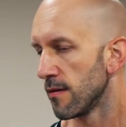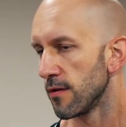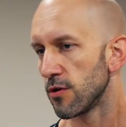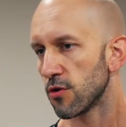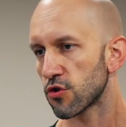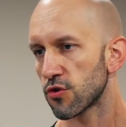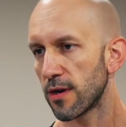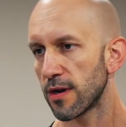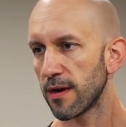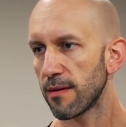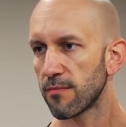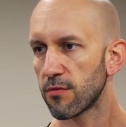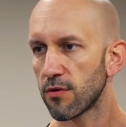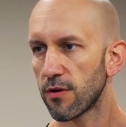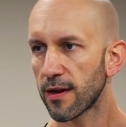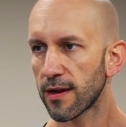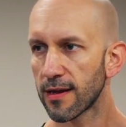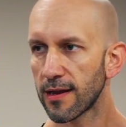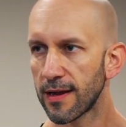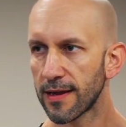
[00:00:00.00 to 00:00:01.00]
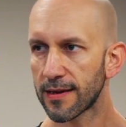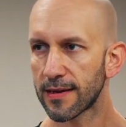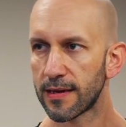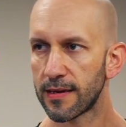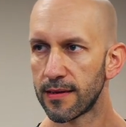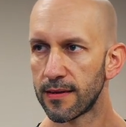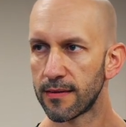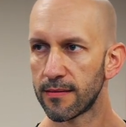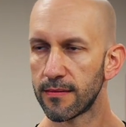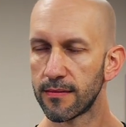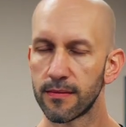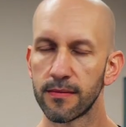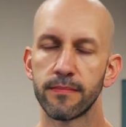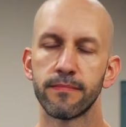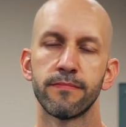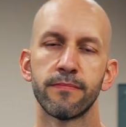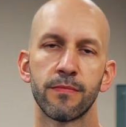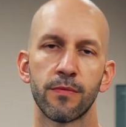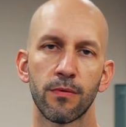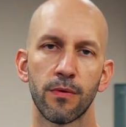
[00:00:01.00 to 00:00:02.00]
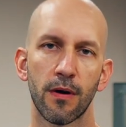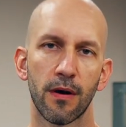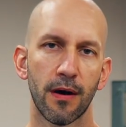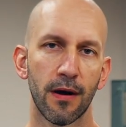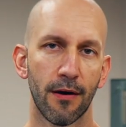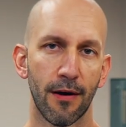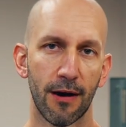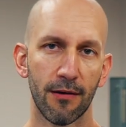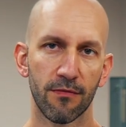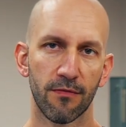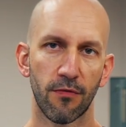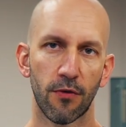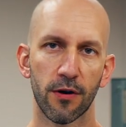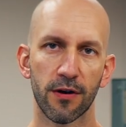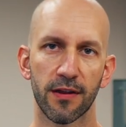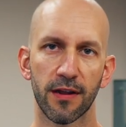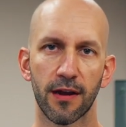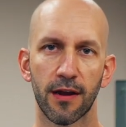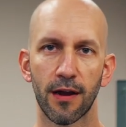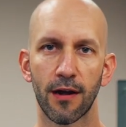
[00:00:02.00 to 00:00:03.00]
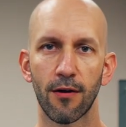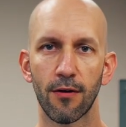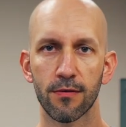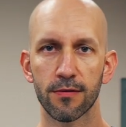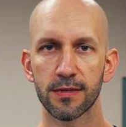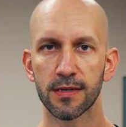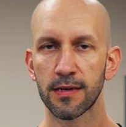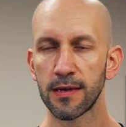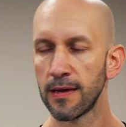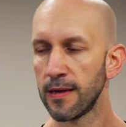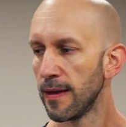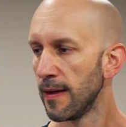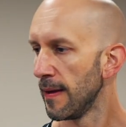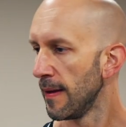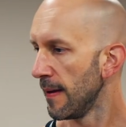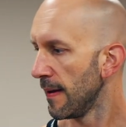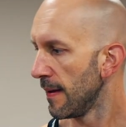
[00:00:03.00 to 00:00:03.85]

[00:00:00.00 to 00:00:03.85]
Usually I'm doing that around 40 kilos,